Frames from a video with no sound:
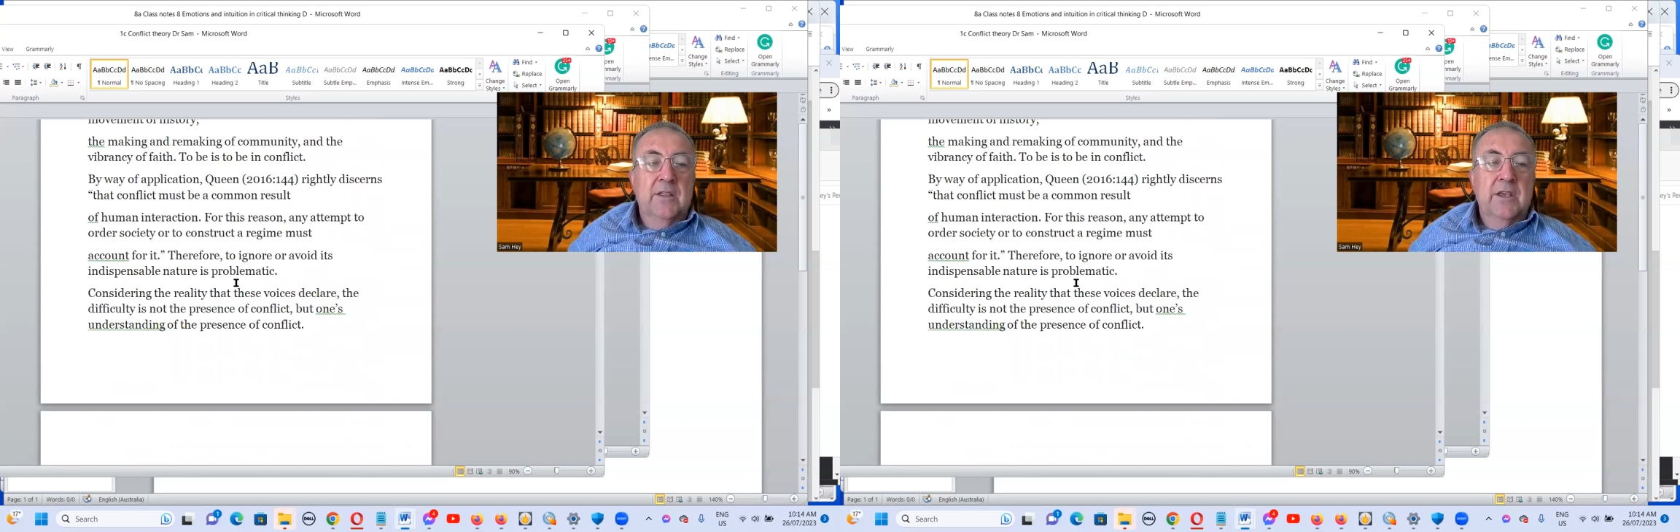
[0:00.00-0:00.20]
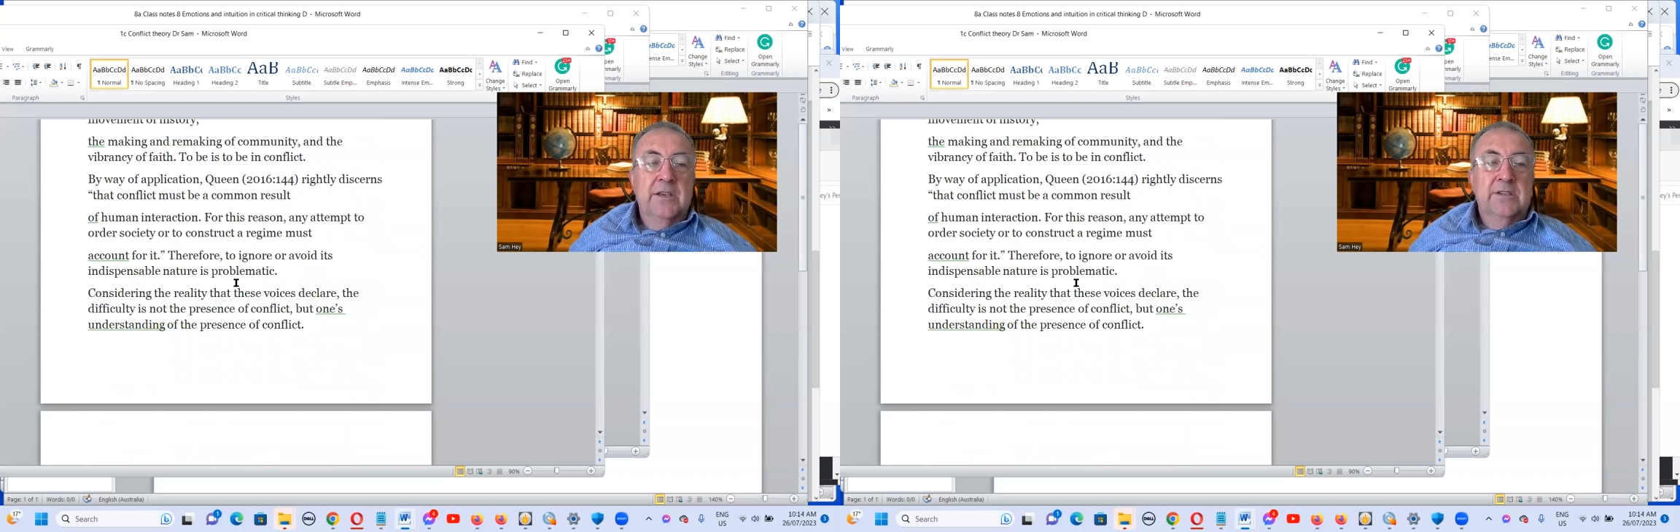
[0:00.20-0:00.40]

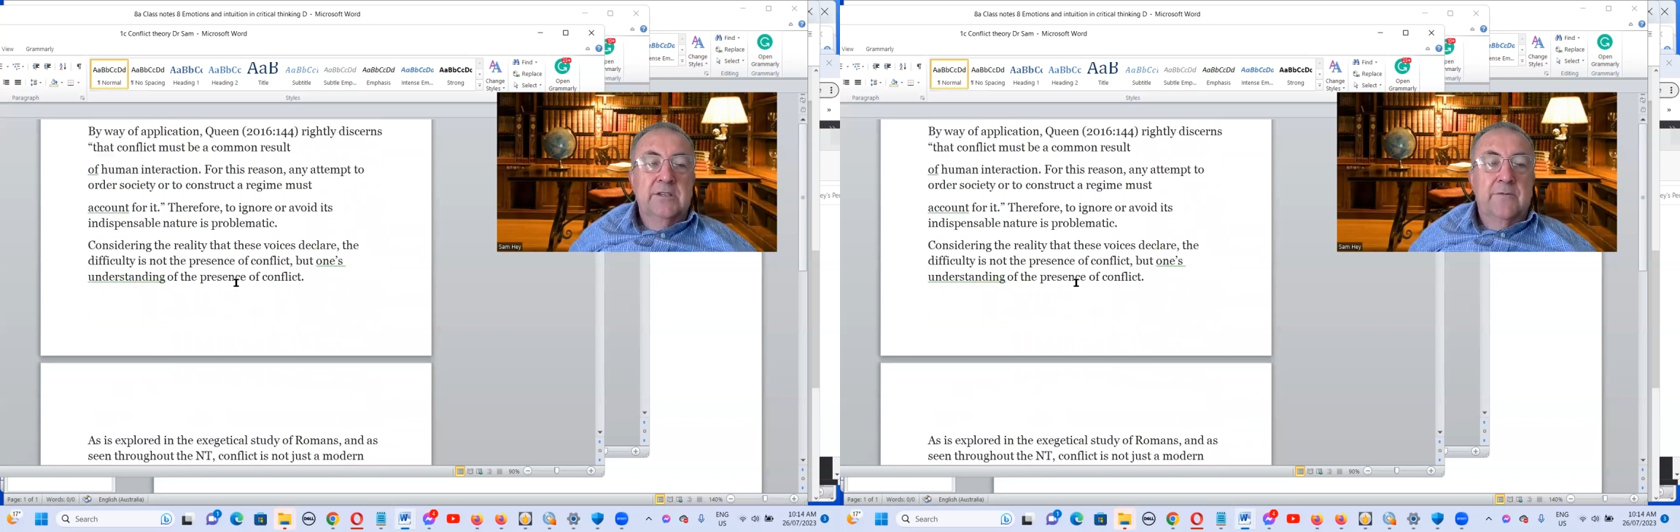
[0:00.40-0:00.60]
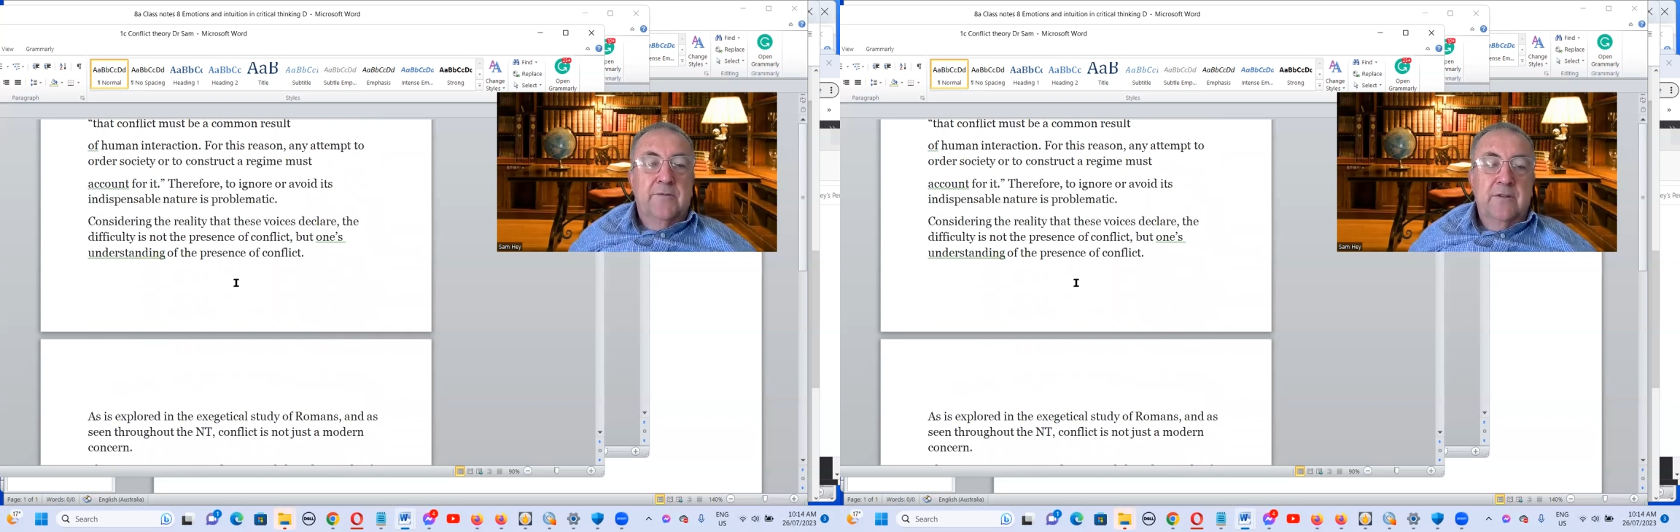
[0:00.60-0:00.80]
these
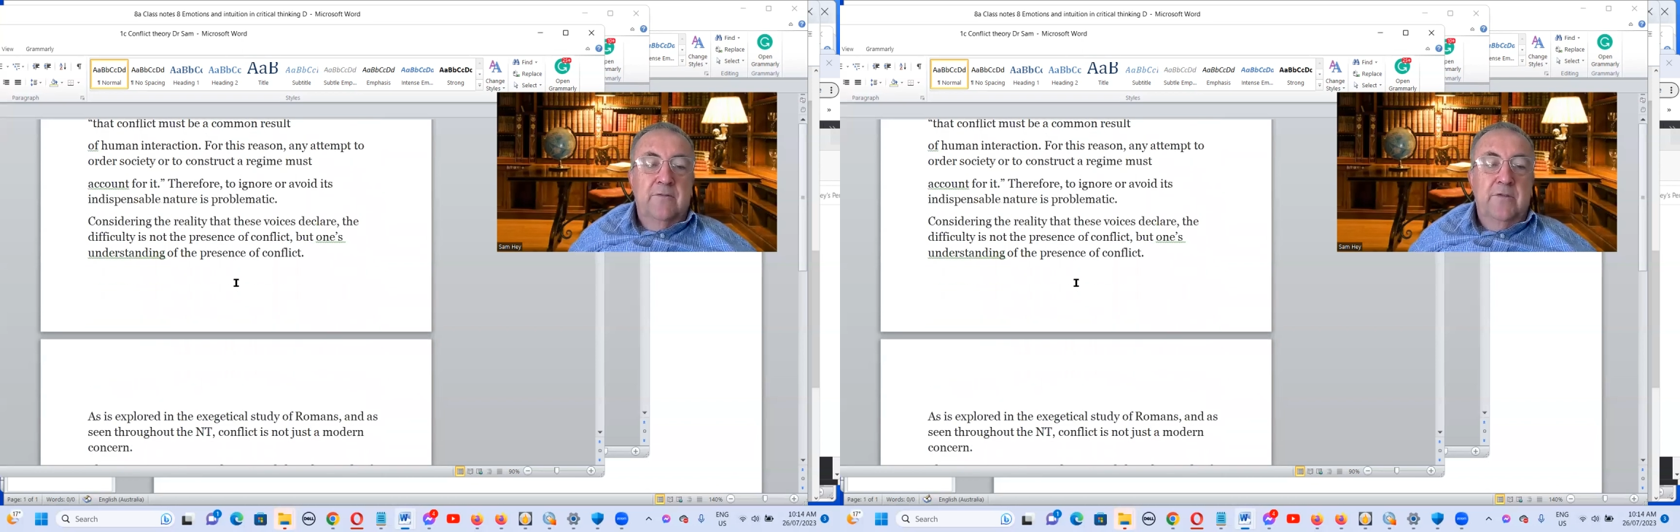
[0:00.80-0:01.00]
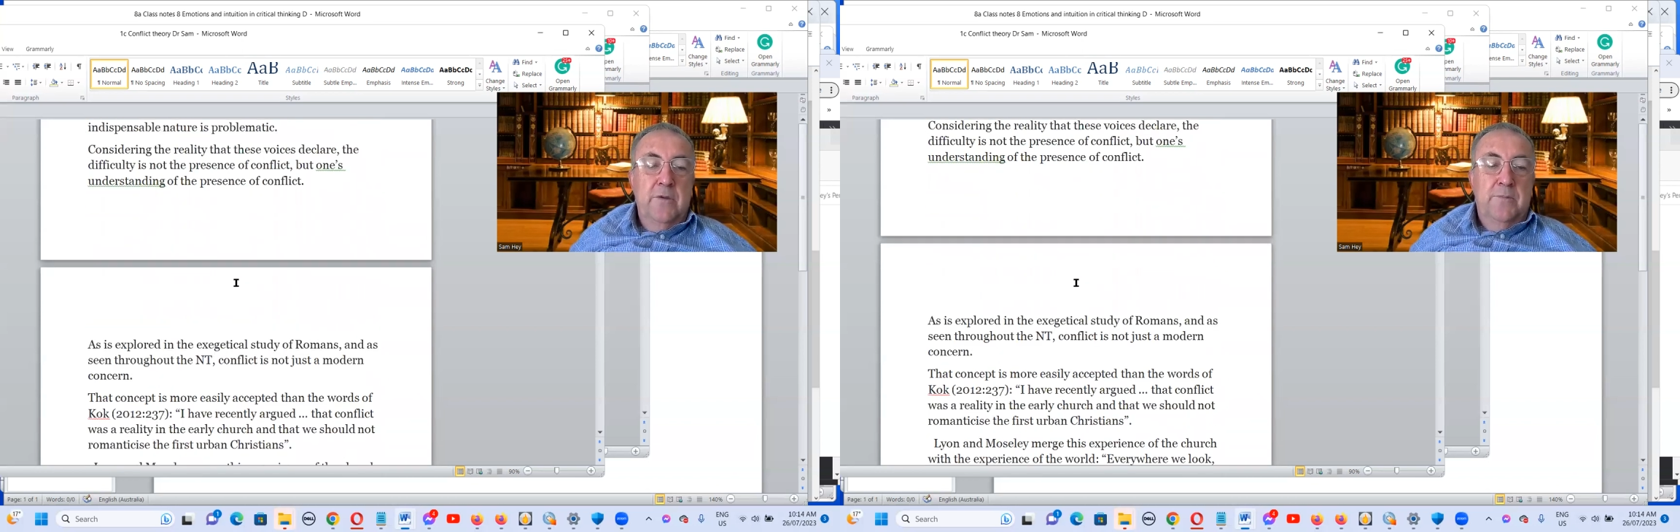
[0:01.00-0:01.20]

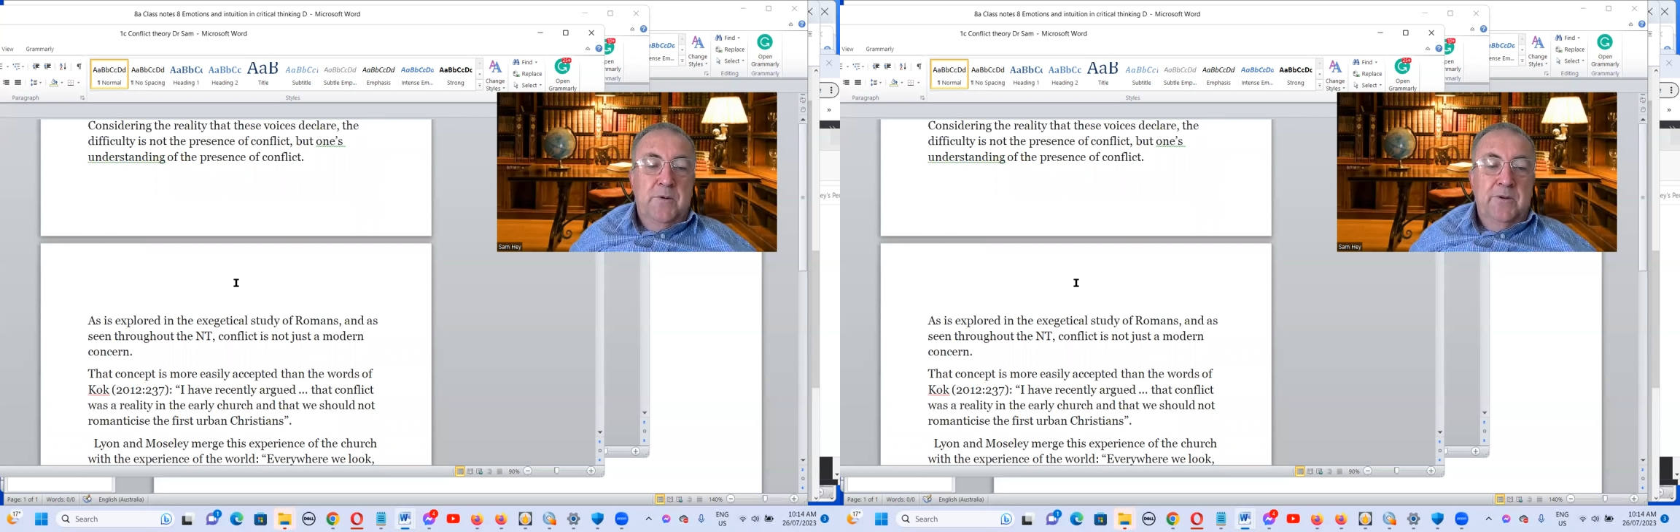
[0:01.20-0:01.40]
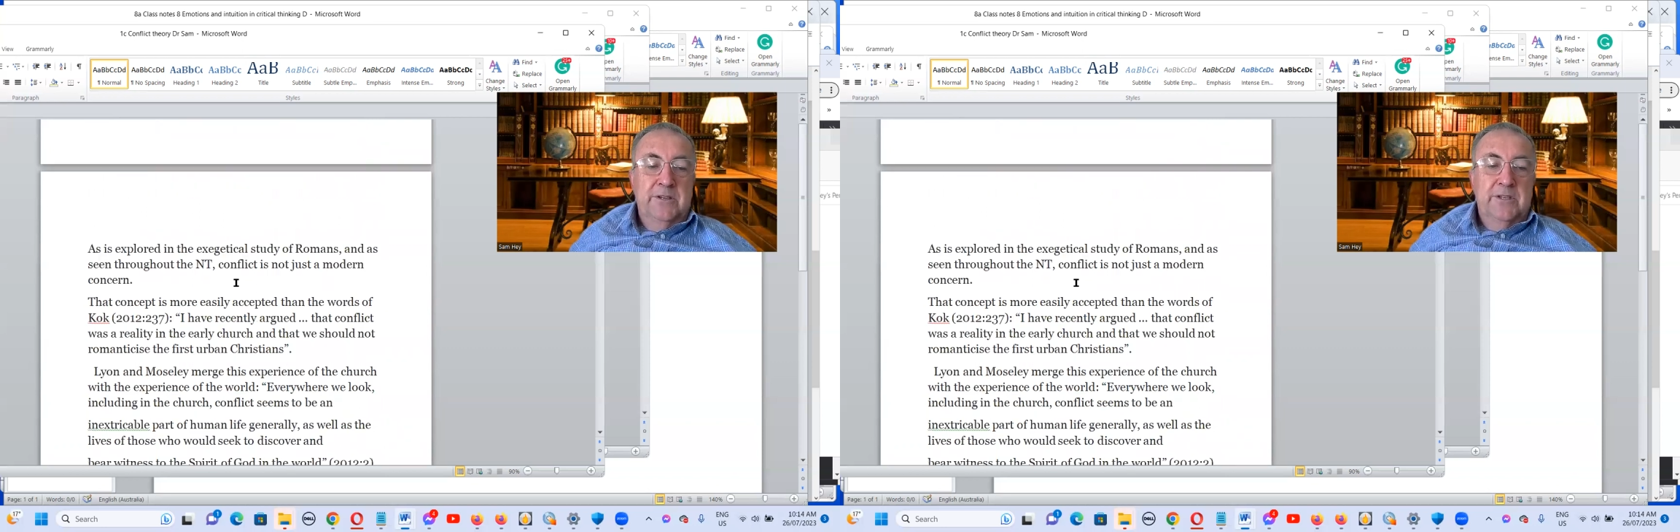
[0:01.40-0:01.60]
different
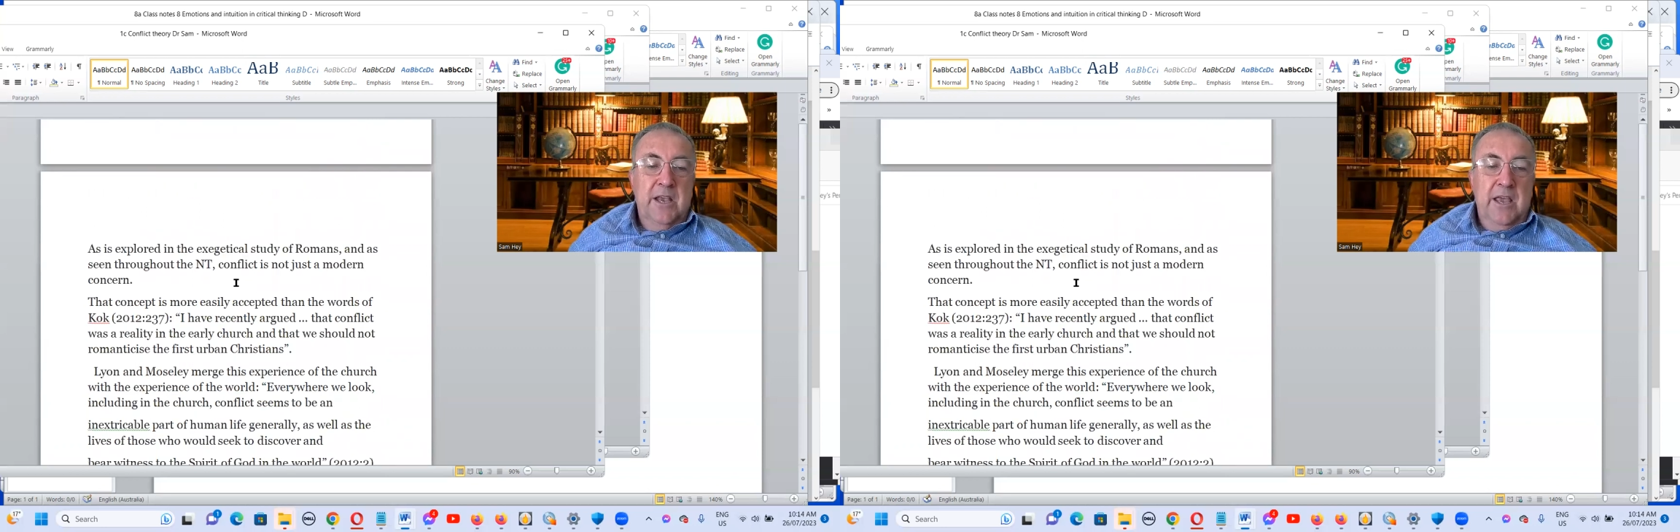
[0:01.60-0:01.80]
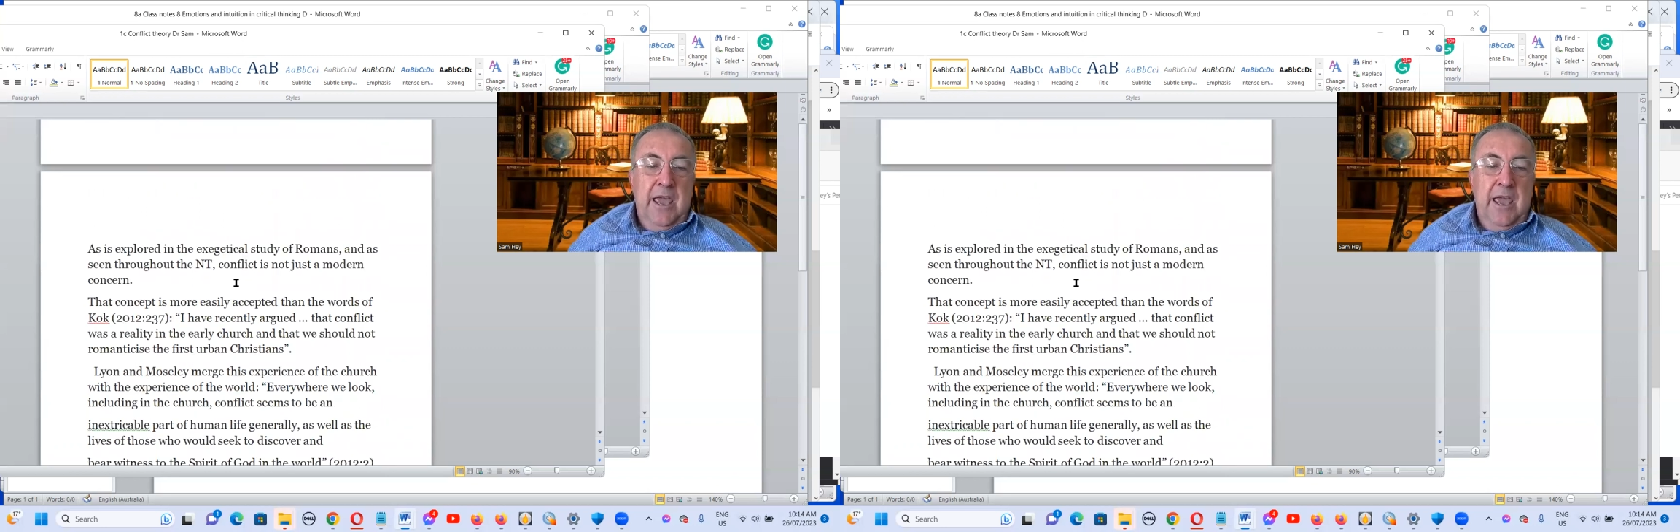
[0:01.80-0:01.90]
viewpoints